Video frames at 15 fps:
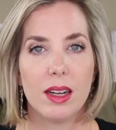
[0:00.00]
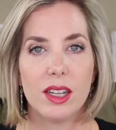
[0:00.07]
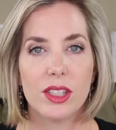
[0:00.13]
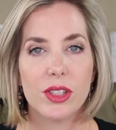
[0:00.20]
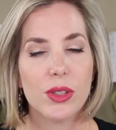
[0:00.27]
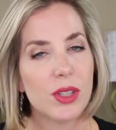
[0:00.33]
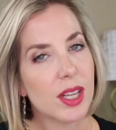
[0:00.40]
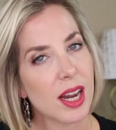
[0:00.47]

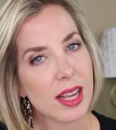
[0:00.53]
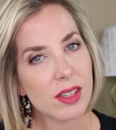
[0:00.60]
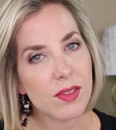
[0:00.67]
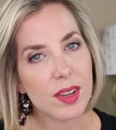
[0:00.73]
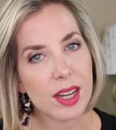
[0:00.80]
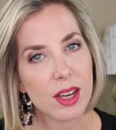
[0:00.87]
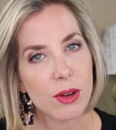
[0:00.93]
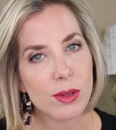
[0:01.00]
So today's
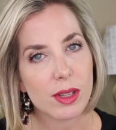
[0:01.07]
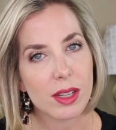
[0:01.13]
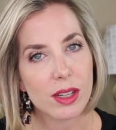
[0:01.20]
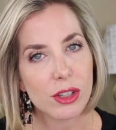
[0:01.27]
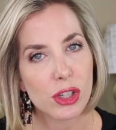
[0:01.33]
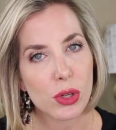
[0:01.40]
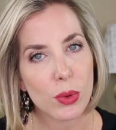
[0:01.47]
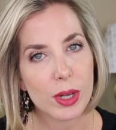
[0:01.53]
video was a
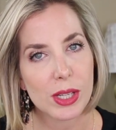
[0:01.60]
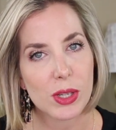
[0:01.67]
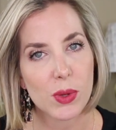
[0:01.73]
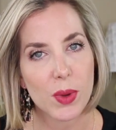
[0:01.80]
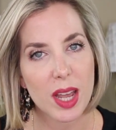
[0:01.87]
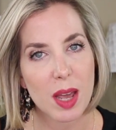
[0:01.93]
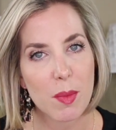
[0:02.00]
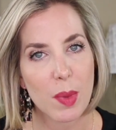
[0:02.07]
little short and
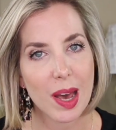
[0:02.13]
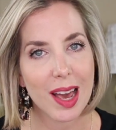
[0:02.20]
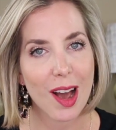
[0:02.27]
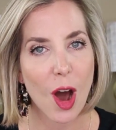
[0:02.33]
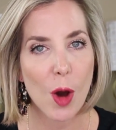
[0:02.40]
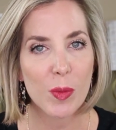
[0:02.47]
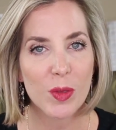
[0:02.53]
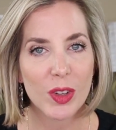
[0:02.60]
sweet, but
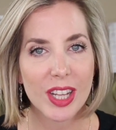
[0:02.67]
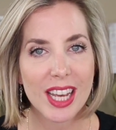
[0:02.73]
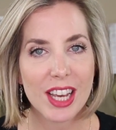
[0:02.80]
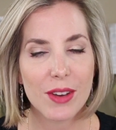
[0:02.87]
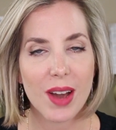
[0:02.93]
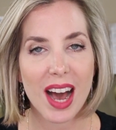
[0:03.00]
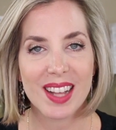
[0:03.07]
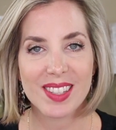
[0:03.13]
hopefully
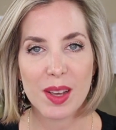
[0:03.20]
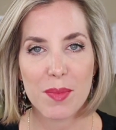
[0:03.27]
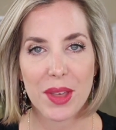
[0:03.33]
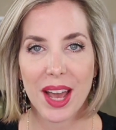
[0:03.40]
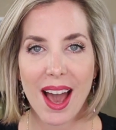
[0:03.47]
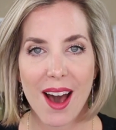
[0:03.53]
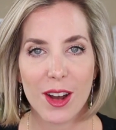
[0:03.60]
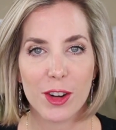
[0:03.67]
you got
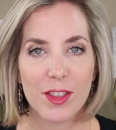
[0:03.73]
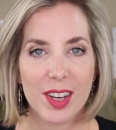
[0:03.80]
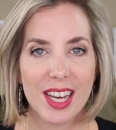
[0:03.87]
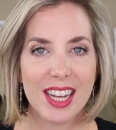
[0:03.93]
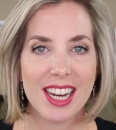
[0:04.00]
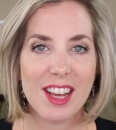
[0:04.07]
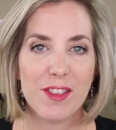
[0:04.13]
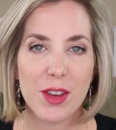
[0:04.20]
something out of
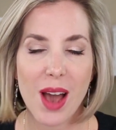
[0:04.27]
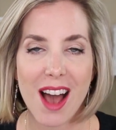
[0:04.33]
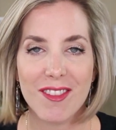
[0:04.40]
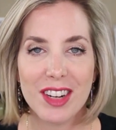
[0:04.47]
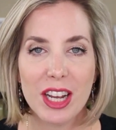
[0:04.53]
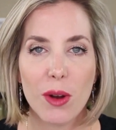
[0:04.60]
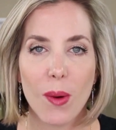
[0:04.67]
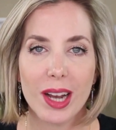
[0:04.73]
it. If you have
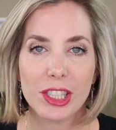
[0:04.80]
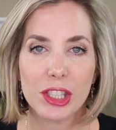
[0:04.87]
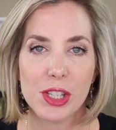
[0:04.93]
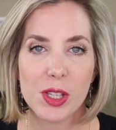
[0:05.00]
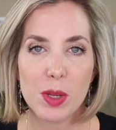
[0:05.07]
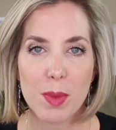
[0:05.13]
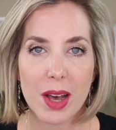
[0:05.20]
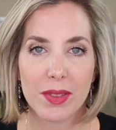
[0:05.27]
any
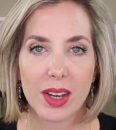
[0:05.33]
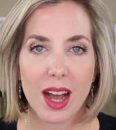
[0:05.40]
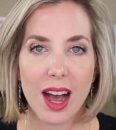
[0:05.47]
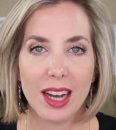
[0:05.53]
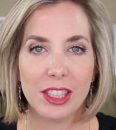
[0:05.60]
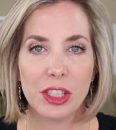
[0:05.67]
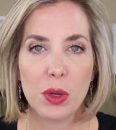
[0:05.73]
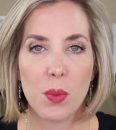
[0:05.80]
questions about the
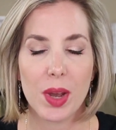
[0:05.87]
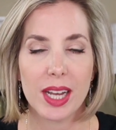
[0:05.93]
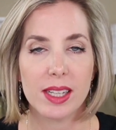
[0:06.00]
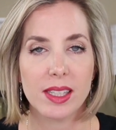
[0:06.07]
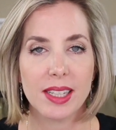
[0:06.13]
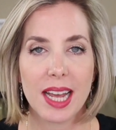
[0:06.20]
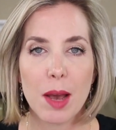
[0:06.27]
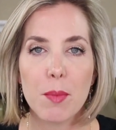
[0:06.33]
Kaja Wink
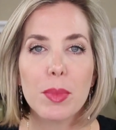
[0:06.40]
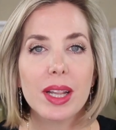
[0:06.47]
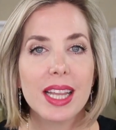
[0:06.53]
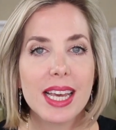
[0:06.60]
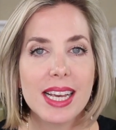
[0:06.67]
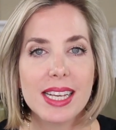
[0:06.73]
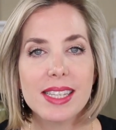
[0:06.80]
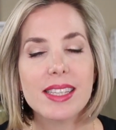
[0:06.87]
Stamp,
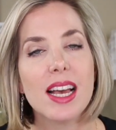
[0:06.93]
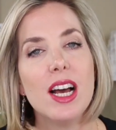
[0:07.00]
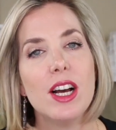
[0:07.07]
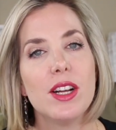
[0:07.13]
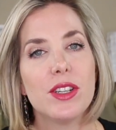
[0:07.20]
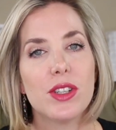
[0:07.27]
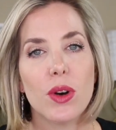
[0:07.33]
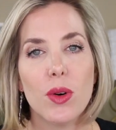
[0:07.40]
please
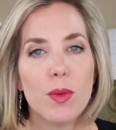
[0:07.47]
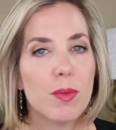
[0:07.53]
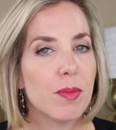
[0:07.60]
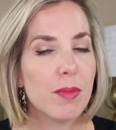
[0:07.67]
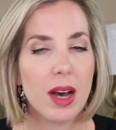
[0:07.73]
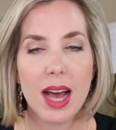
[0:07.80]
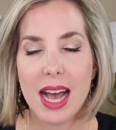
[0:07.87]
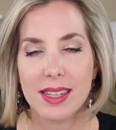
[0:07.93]

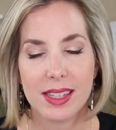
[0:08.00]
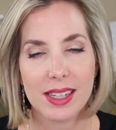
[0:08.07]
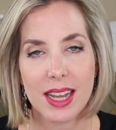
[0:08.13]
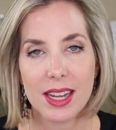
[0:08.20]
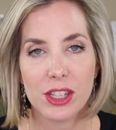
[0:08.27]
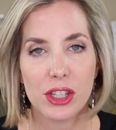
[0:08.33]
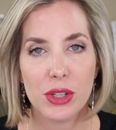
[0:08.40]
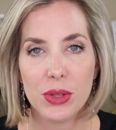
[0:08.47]
don't
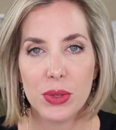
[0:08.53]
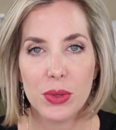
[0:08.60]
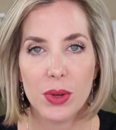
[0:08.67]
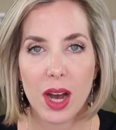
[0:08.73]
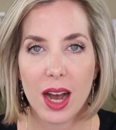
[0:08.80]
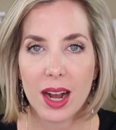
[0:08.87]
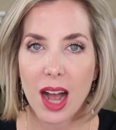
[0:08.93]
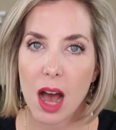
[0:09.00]
hesitate to
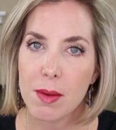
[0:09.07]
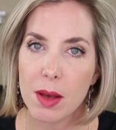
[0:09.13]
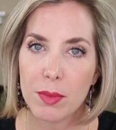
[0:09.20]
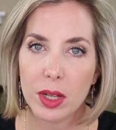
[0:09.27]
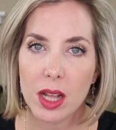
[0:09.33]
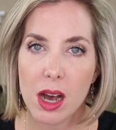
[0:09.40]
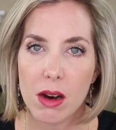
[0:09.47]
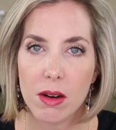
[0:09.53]
comment
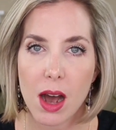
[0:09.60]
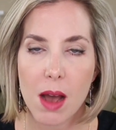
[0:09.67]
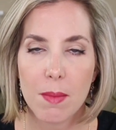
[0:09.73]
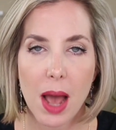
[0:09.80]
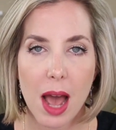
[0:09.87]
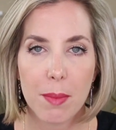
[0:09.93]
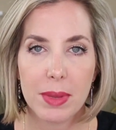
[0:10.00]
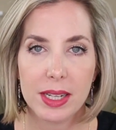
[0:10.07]
below. I'm
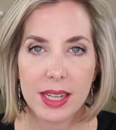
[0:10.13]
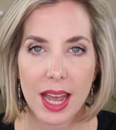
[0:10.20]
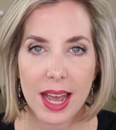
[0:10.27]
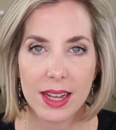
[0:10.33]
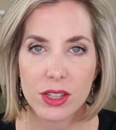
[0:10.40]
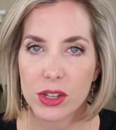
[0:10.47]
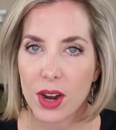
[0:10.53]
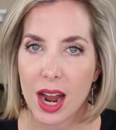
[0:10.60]
happy to
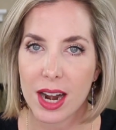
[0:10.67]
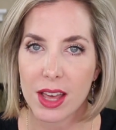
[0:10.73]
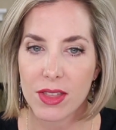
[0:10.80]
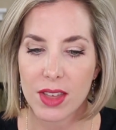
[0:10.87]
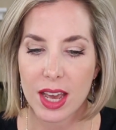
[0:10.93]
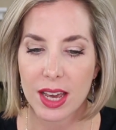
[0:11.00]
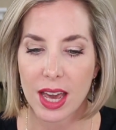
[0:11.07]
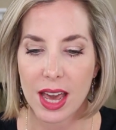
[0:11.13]
answer
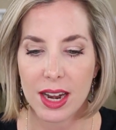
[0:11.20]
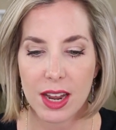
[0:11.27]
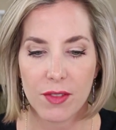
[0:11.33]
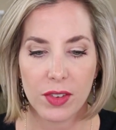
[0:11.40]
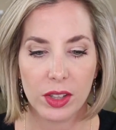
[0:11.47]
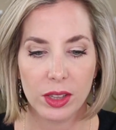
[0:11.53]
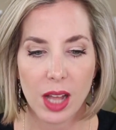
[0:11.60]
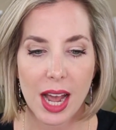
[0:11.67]
anything. And
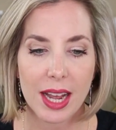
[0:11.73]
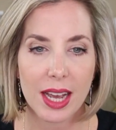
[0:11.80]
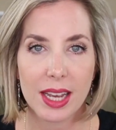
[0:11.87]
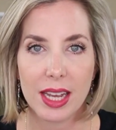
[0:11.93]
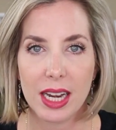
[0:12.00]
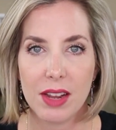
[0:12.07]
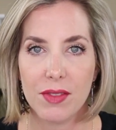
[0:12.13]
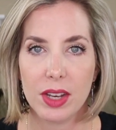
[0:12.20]
if you'd like, I
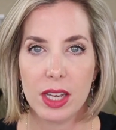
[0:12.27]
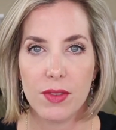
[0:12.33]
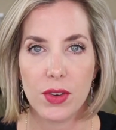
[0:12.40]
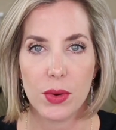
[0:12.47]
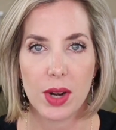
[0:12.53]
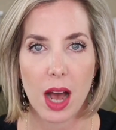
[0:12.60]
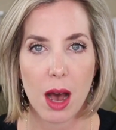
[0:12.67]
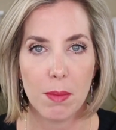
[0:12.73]
can even give
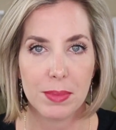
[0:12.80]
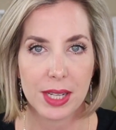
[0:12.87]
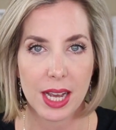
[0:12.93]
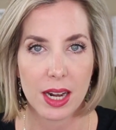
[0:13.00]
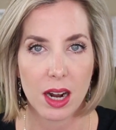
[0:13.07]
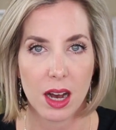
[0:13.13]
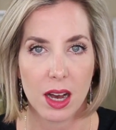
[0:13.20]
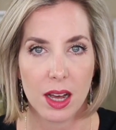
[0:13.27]
you an
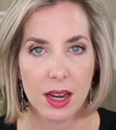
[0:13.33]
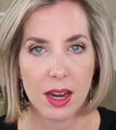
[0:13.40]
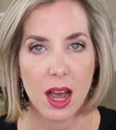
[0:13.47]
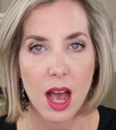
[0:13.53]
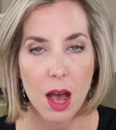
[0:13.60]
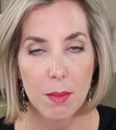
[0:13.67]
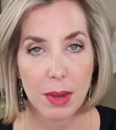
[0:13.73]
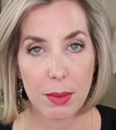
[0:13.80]
update on
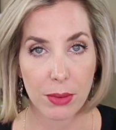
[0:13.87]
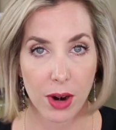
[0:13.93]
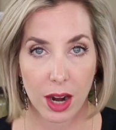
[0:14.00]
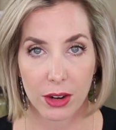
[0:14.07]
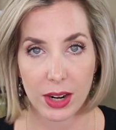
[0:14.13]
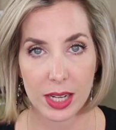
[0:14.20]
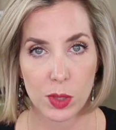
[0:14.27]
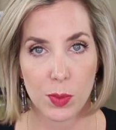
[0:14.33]
my
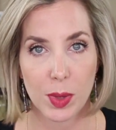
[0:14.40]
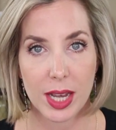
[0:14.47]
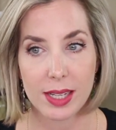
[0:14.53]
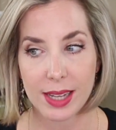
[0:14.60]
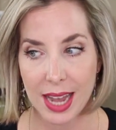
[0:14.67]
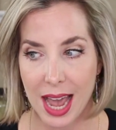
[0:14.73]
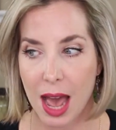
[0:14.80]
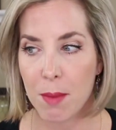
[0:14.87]
progress because
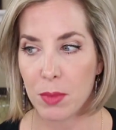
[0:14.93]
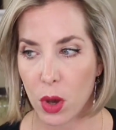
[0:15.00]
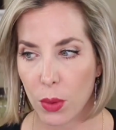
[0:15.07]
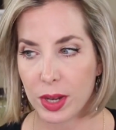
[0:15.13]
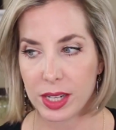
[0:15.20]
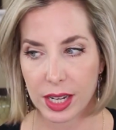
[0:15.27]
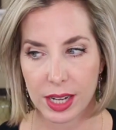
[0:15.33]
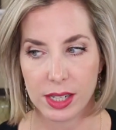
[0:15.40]
I am
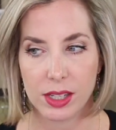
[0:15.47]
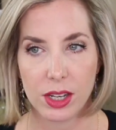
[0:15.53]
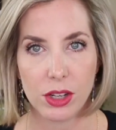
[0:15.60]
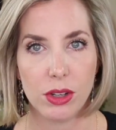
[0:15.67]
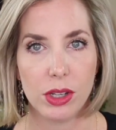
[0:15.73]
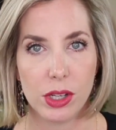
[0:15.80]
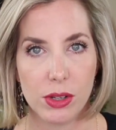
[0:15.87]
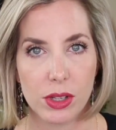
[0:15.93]
going to
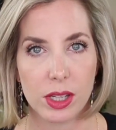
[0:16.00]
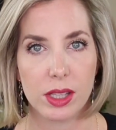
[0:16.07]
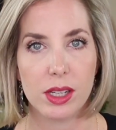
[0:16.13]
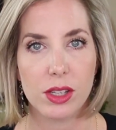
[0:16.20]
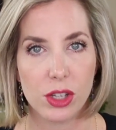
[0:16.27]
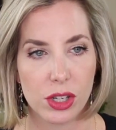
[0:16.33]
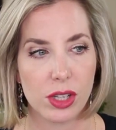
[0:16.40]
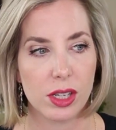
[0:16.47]
continue using
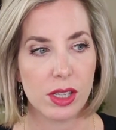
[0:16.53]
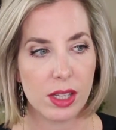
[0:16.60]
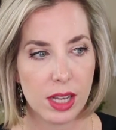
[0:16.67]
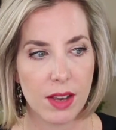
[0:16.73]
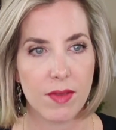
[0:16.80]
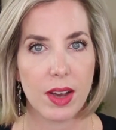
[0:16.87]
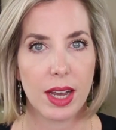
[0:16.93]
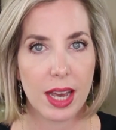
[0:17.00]
this just to see
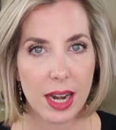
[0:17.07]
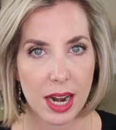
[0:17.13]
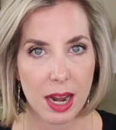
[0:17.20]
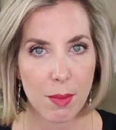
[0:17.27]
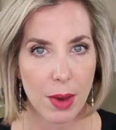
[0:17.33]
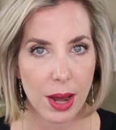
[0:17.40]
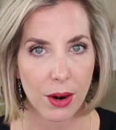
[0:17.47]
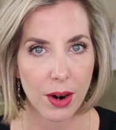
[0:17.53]
if I get
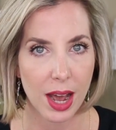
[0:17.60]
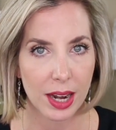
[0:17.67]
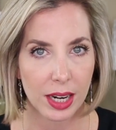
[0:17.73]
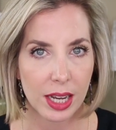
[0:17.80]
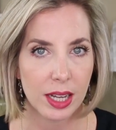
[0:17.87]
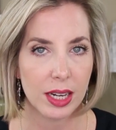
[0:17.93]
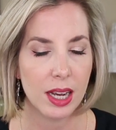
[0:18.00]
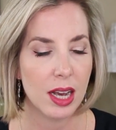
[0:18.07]
any better
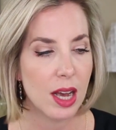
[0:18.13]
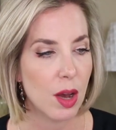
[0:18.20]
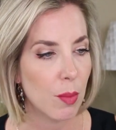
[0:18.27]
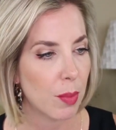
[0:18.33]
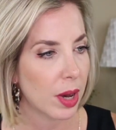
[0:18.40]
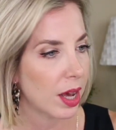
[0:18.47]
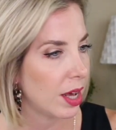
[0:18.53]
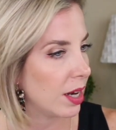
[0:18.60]
at it.
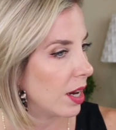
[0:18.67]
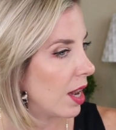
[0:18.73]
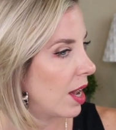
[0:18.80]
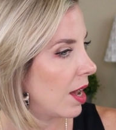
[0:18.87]
But